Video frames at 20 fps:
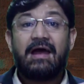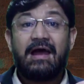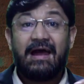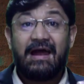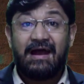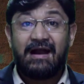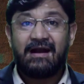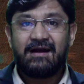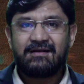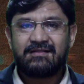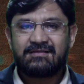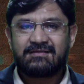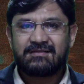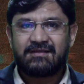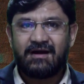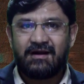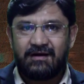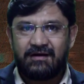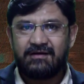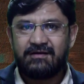And
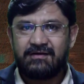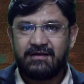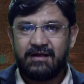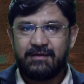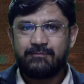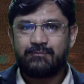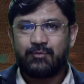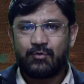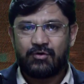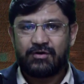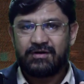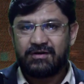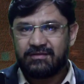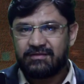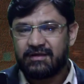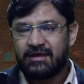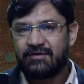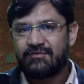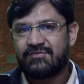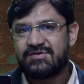third important
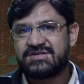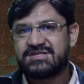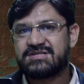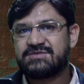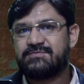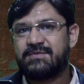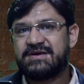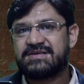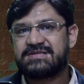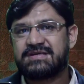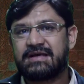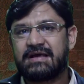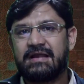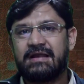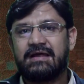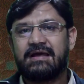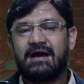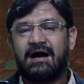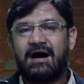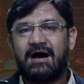thing which is
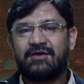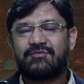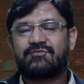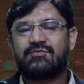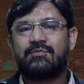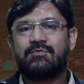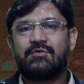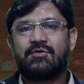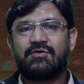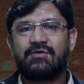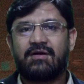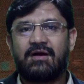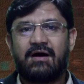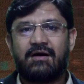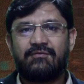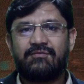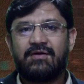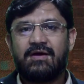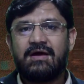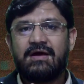basically asked from your graph